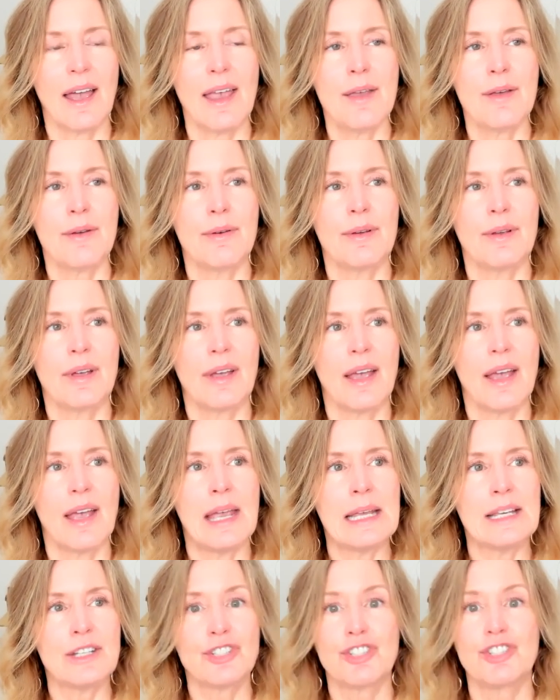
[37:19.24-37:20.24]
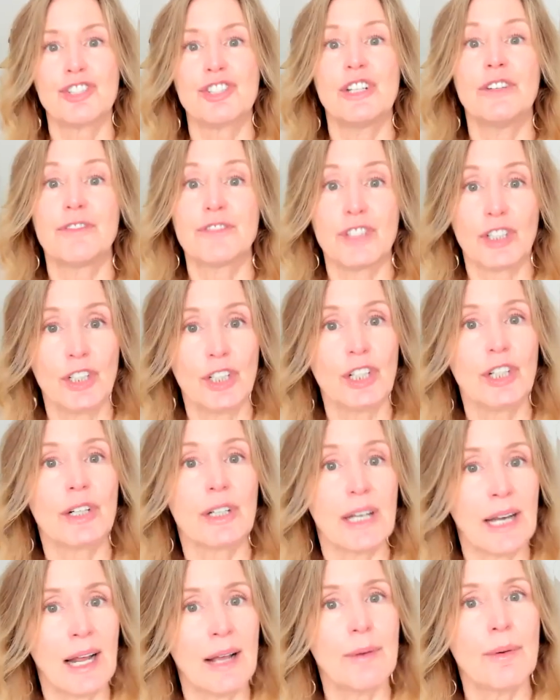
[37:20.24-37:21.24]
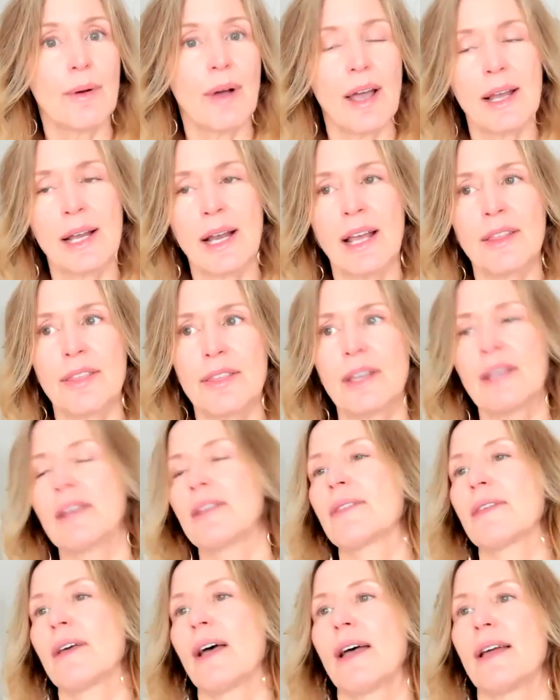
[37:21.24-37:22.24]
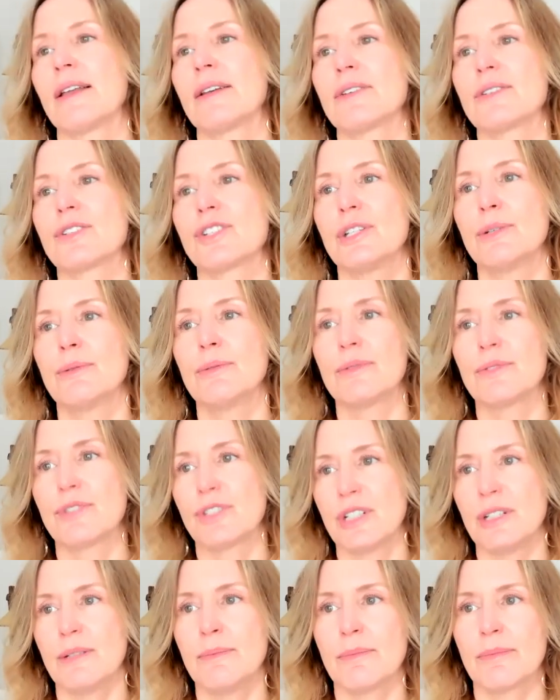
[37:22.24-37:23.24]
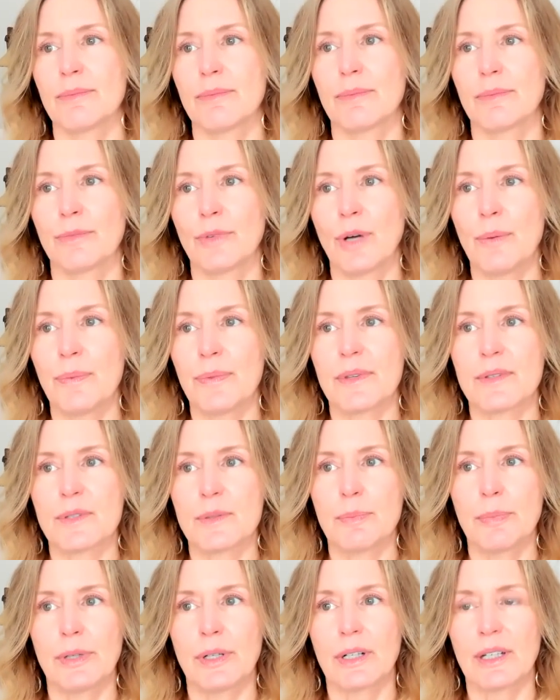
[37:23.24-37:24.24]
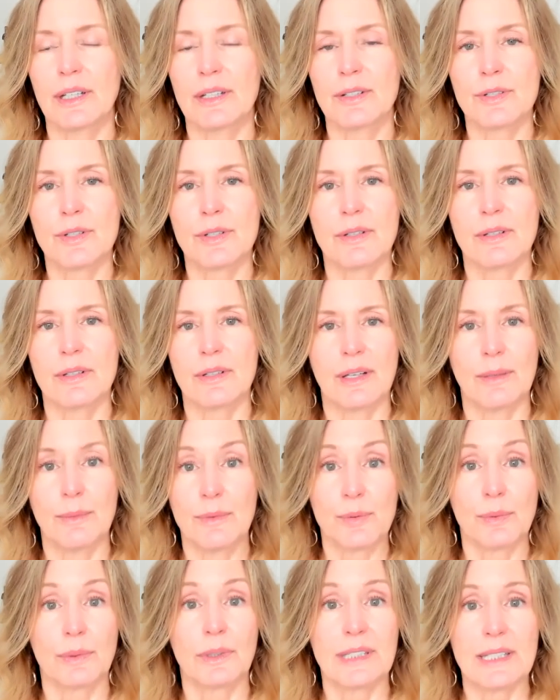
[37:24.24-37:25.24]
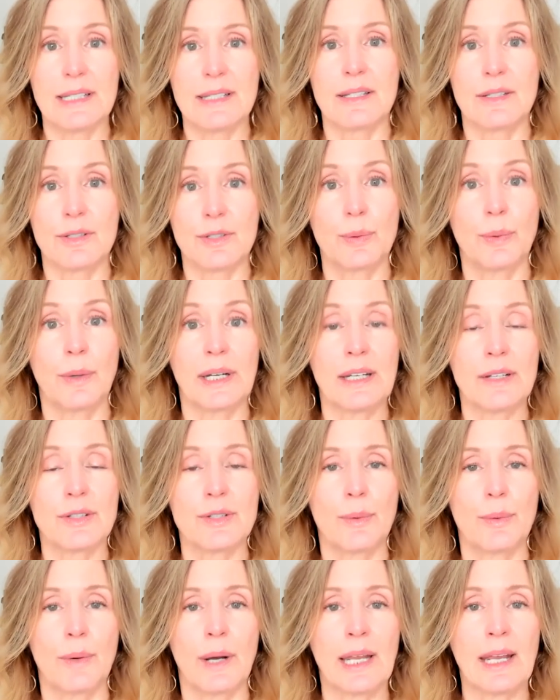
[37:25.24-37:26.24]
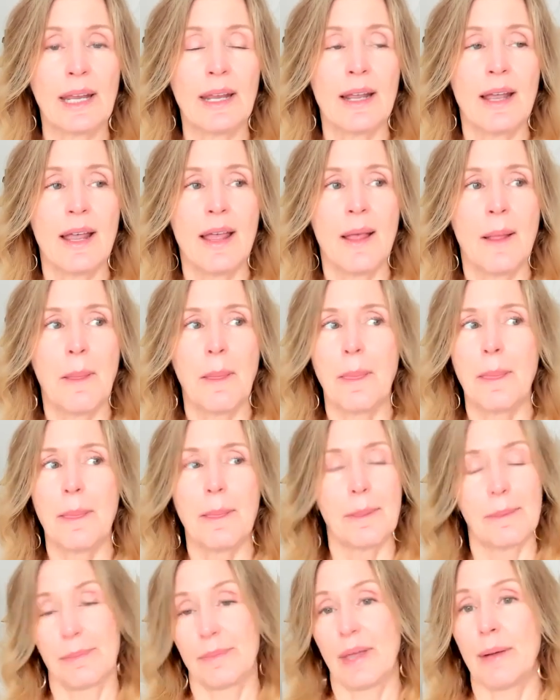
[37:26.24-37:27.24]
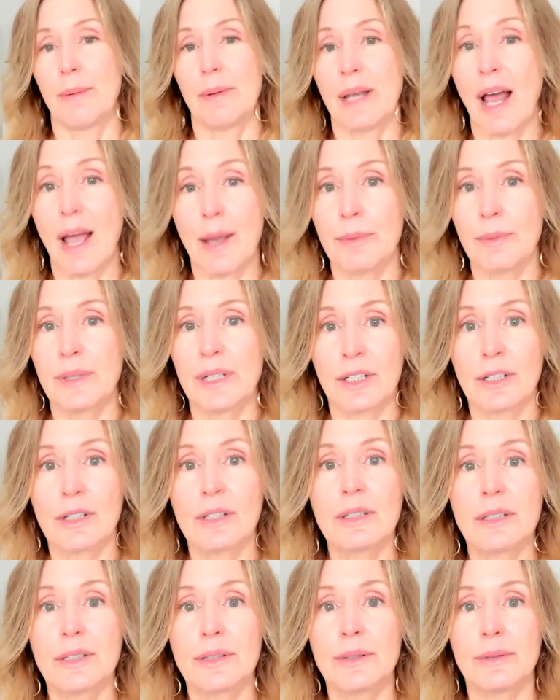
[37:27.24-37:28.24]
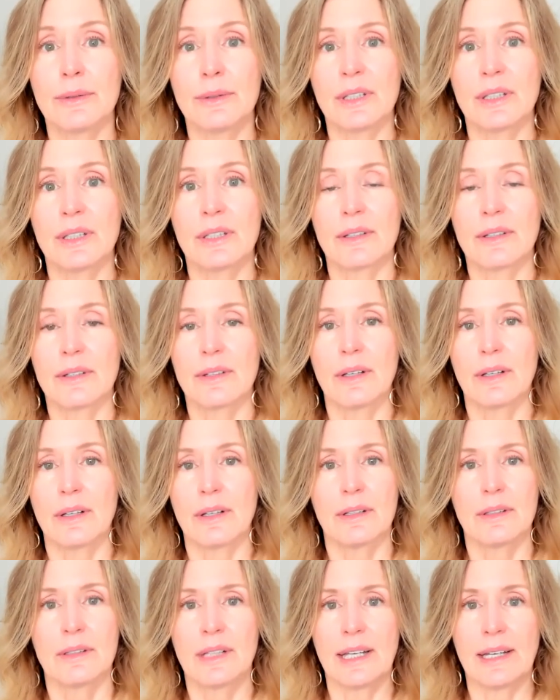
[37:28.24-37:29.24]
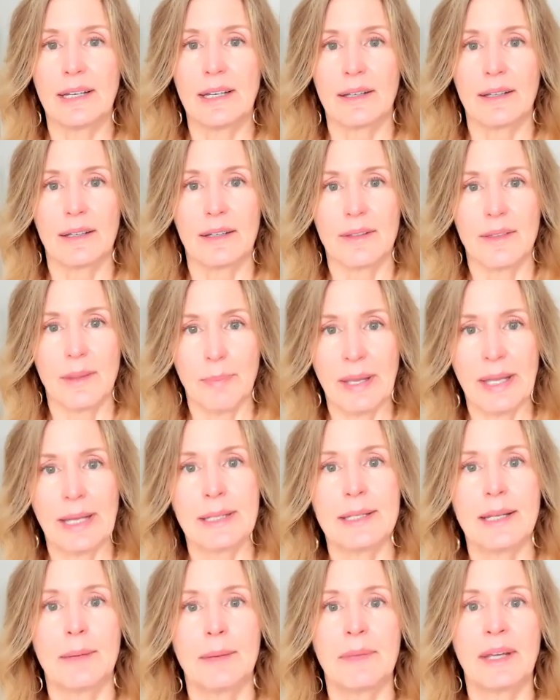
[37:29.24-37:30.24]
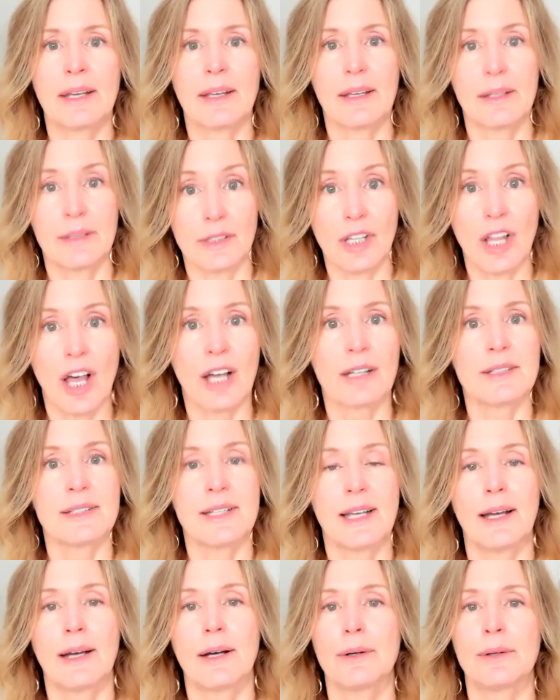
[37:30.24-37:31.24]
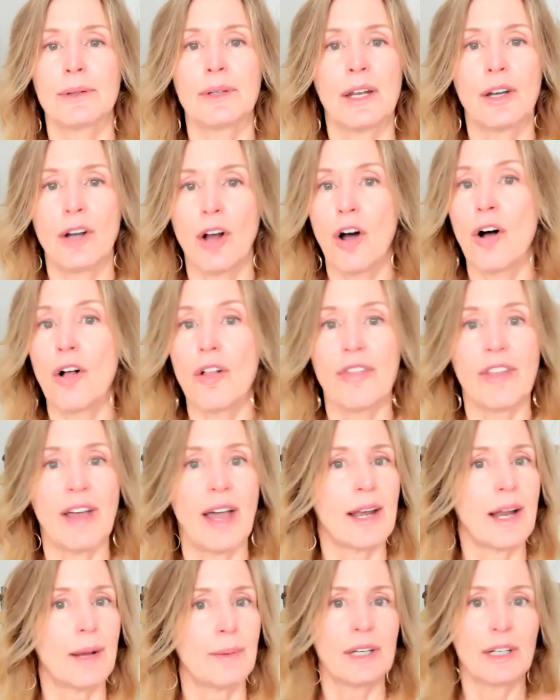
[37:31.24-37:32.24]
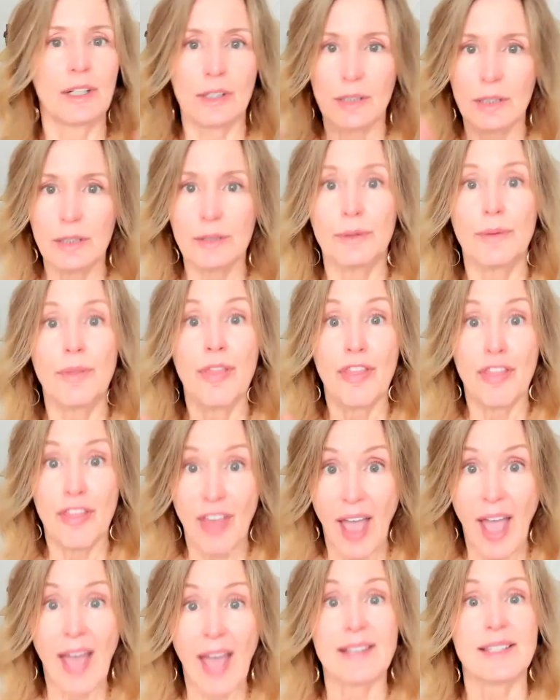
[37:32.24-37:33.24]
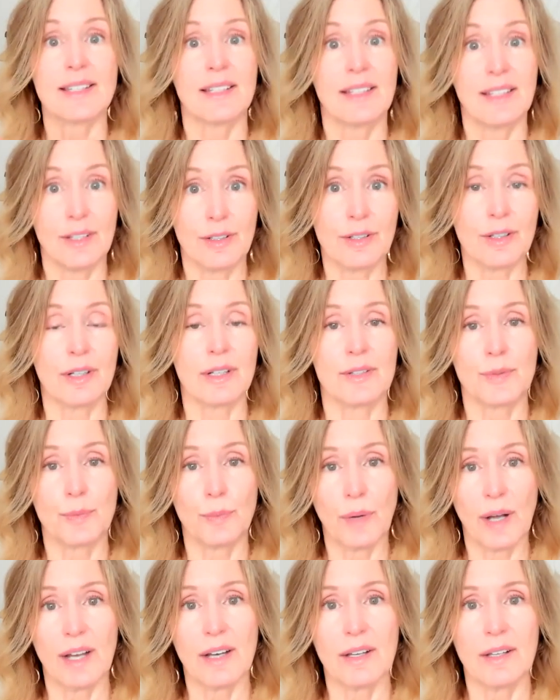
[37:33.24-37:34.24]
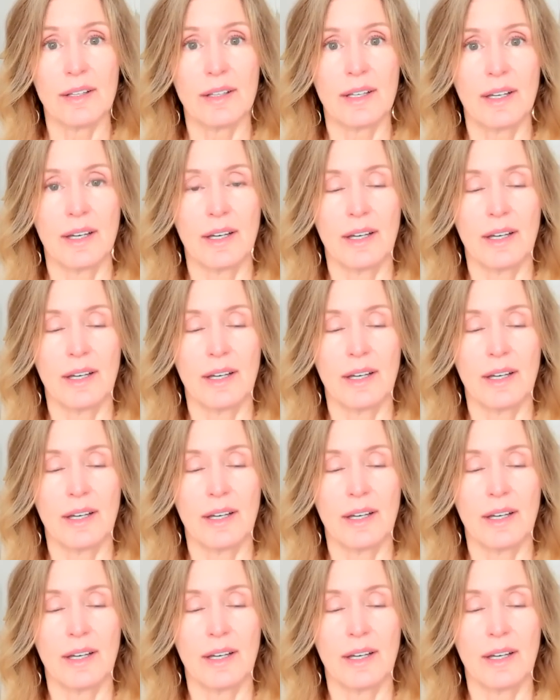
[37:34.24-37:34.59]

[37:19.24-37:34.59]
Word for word: a a shift occurred and i and i think that she she wrote this book and it was released in 2020 i mean i would include like the pandemic and lockdown and all that i would include that here as well